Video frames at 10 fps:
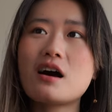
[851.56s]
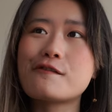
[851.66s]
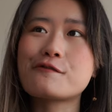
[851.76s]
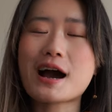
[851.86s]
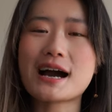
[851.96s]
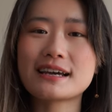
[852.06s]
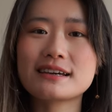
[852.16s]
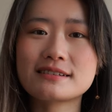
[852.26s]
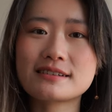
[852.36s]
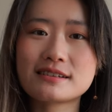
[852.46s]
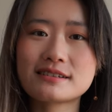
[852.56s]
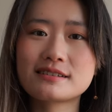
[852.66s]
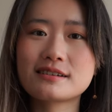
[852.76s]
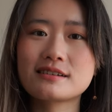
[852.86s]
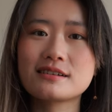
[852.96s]
of I
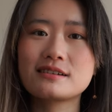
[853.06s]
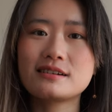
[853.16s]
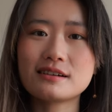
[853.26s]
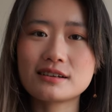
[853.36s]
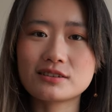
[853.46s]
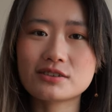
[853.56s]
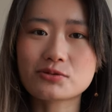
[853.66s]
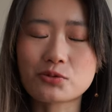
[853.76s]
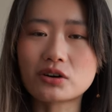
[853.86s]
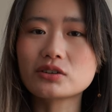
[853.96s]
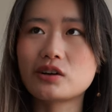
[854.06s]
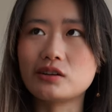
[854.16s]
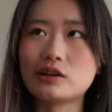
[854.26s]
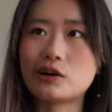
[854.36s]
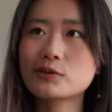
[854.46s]
exist in this world
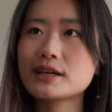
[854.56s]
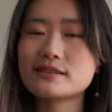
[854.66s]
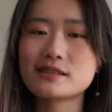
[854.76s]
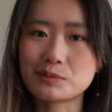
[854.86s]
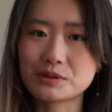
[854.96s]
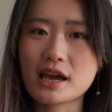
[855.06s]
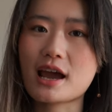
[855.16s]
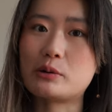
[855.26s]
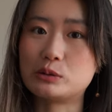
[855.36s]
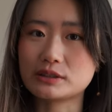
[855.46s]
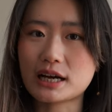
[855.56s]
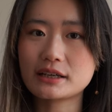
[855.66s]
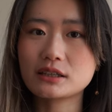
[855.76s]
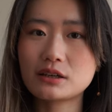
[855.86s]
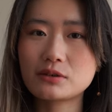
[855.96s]
alone and someday I will
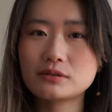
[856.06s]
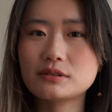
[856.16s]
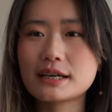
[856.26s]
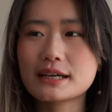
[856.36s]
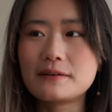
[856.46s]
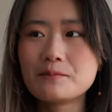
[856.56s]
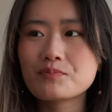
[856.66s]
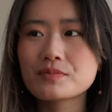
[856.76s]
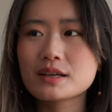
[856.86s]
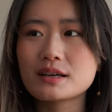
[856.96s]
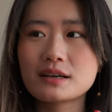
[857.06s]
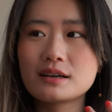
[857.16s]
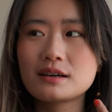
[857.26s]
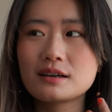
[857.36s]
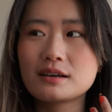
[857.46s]
die alone. Like,
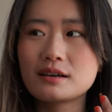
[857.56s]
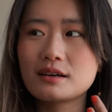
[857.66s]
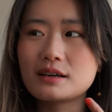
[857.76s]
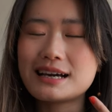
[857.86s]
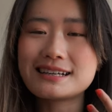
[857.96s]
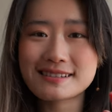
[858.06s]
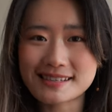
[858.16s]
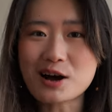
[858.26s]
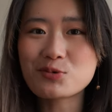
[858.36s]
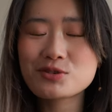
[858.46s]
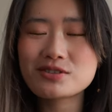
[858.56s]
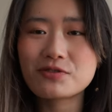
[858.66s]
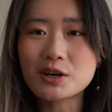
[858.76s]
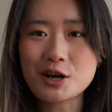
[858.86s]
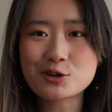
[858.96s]
it sounds
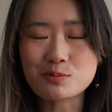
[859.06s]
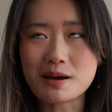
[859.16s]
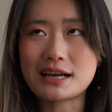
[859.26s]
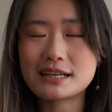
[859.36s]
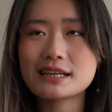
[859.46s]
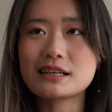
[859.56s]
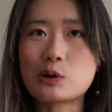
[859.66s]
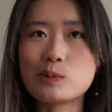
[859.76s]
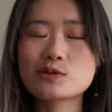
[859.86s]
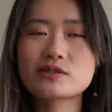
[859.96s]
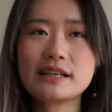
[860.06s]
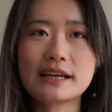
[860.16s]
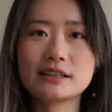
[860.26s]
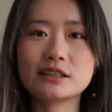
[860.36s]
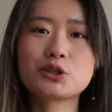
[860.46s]
very dramatic and almost
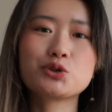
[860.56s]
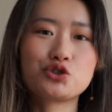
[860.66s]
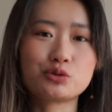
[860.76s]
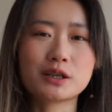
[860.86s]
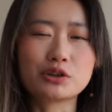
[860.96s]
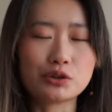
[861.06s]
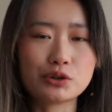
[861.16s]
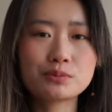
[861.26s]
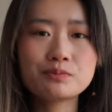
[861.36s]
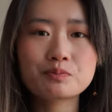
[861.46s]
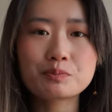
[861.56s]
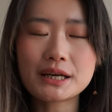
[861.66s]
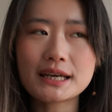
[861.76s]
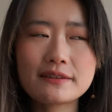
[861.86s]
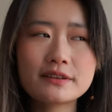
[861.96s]
like a little doom and gloom,
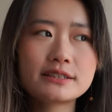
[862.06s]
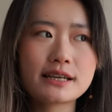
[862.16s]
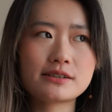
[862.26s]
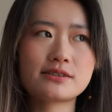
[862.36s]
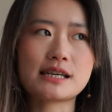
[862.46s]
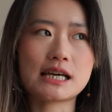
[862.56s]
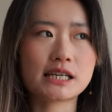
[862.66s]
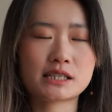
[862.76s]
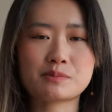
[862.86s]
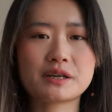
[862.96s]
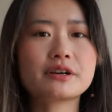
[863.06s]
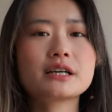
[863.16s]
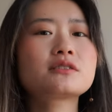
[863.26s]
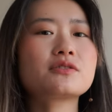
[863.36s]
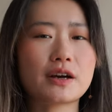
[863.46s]
but in the day-to-day
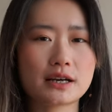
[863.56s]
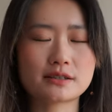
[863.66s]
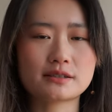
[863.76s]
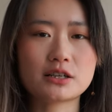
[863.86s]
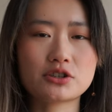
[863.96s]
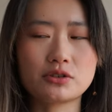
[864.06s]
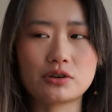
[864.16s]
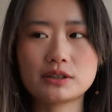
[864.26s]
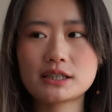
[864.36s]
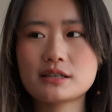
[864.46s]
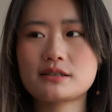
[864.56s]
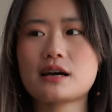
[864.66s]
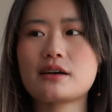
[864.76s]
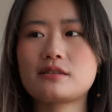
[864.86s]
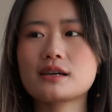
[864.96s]
experience of existential
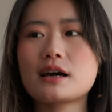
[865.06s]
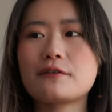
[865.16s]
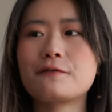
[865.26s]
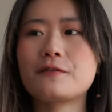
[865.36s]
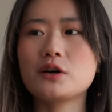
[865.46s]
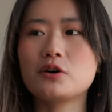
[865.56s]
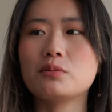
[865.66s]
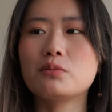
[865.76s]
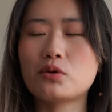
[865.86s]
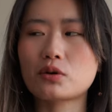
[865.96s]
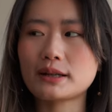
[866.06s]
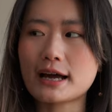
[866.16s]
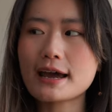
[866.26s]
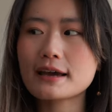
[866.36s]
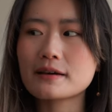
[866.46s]
loneliness, I think I feel more
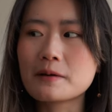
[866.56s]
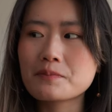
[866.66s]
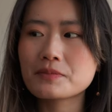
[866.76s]
like,